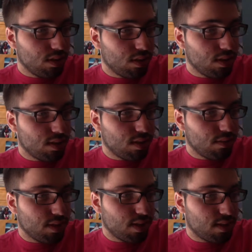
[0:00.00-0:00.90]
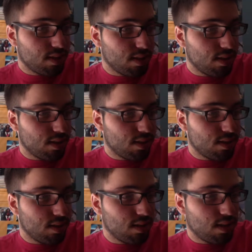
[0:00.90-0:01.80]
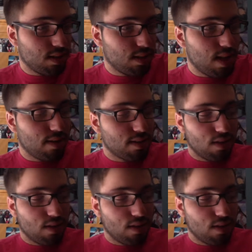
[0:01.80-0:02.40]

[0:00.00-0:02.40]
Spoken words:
Let's see what this is. Now it's